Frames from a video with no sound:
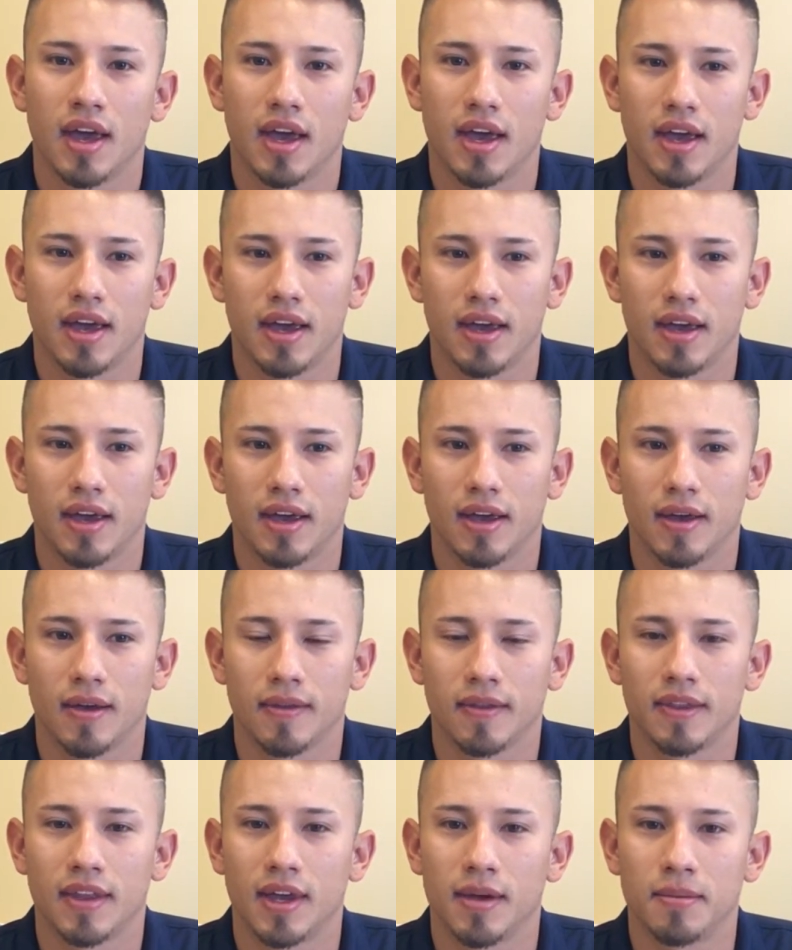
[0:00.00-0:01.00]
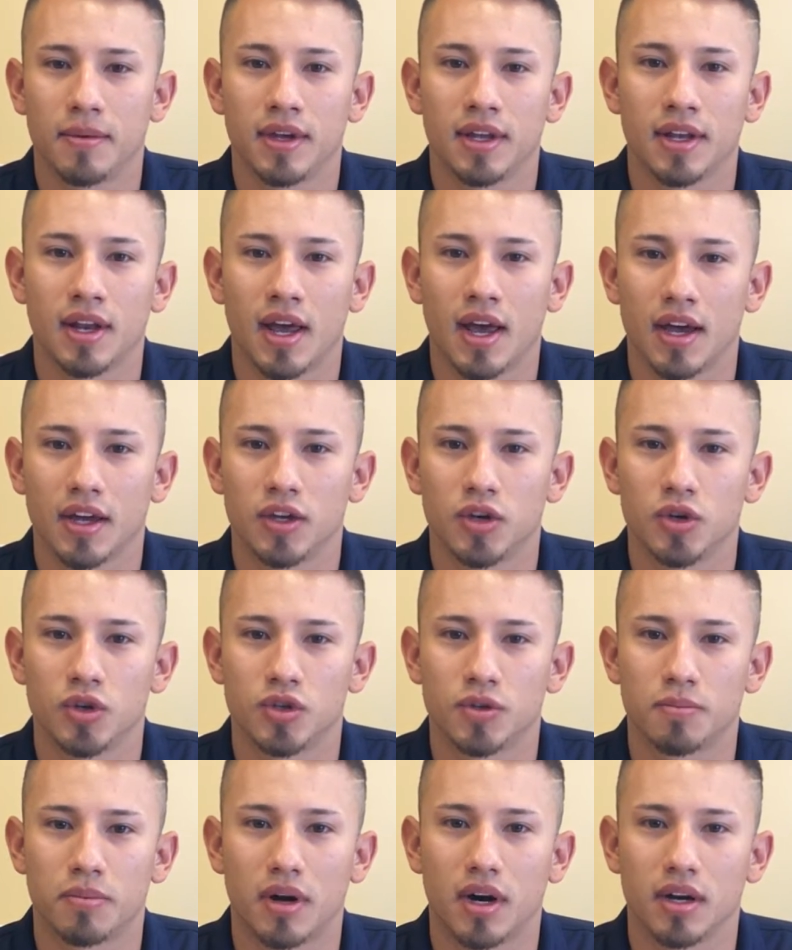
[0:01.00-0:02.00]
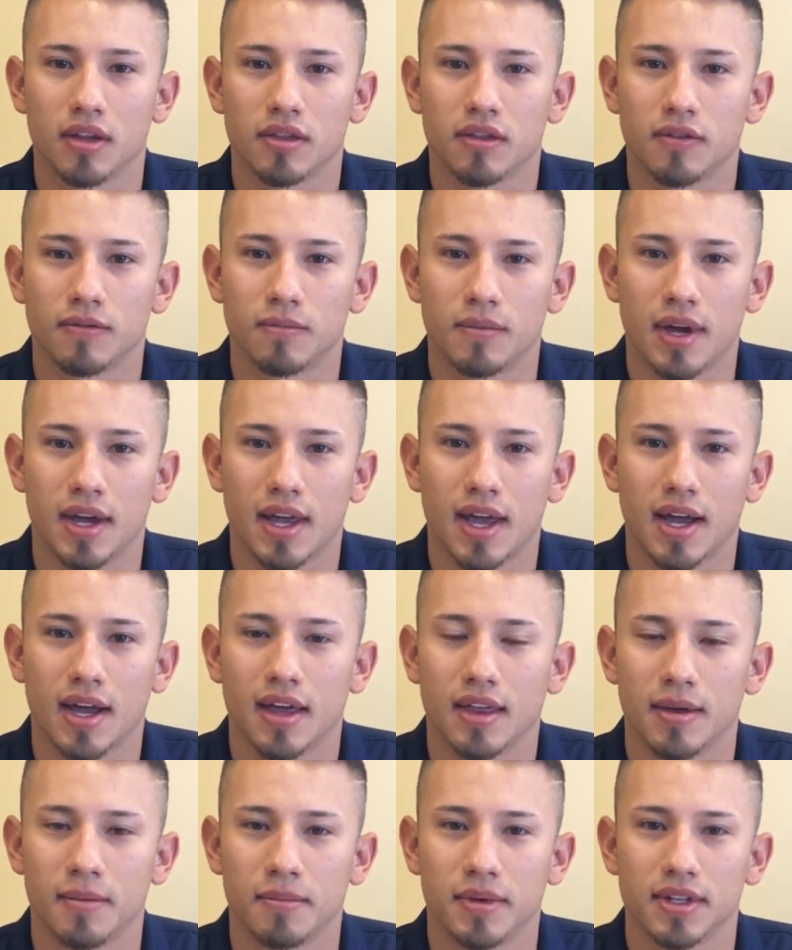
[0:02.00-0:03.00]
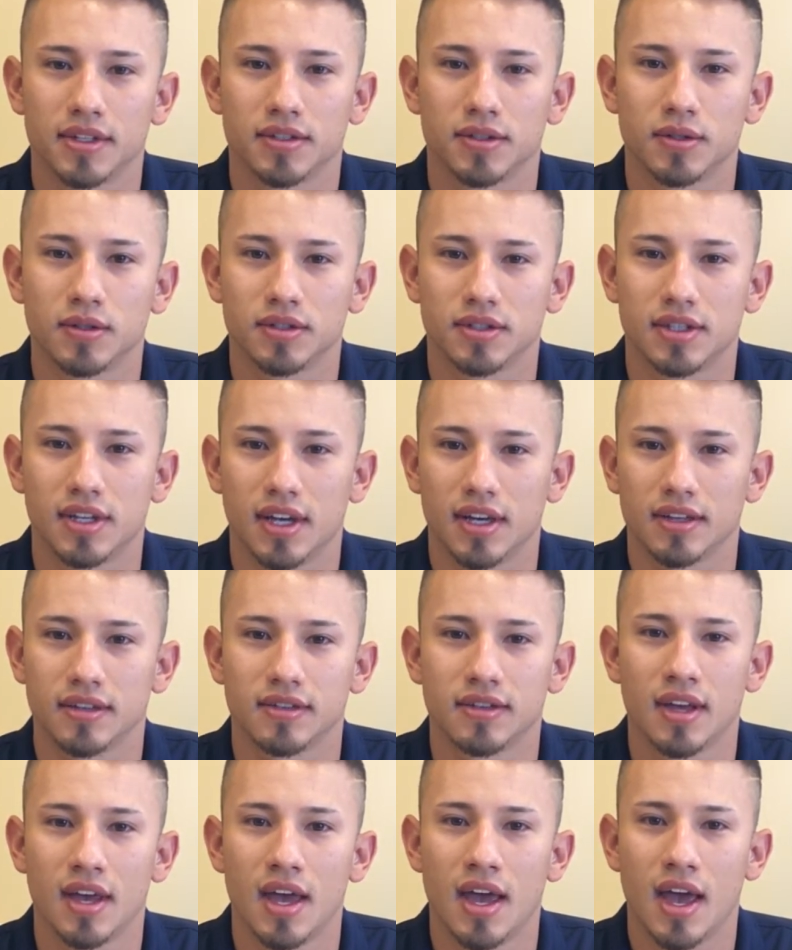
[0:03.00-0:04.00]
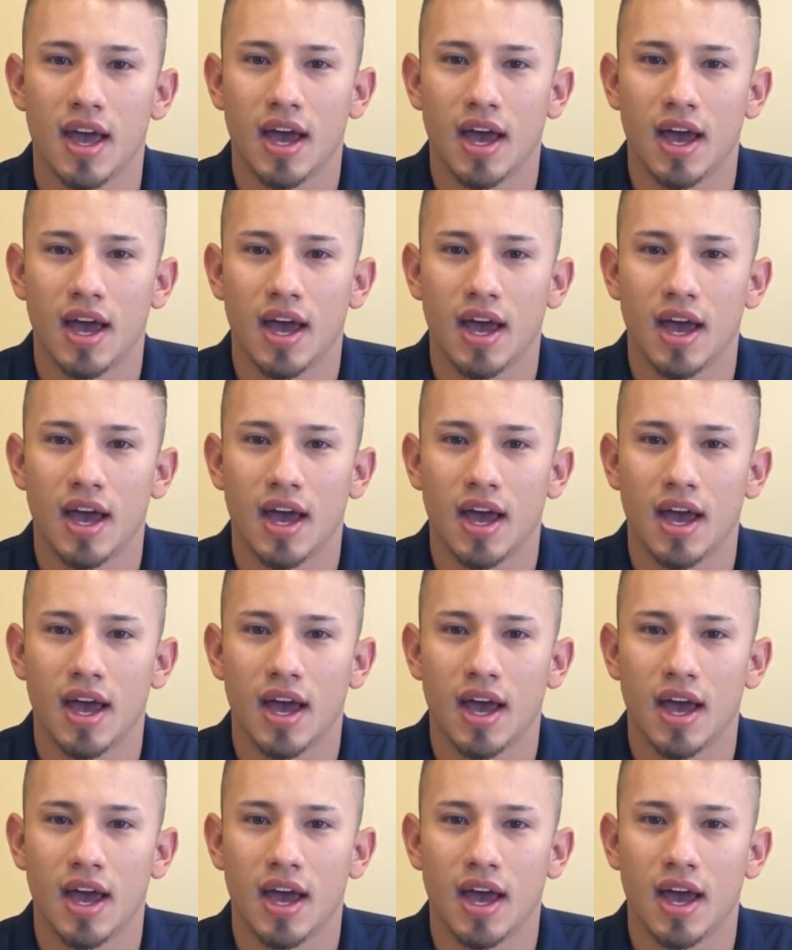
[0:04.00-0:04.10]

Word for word: Uh, they've been a huge part of my academic success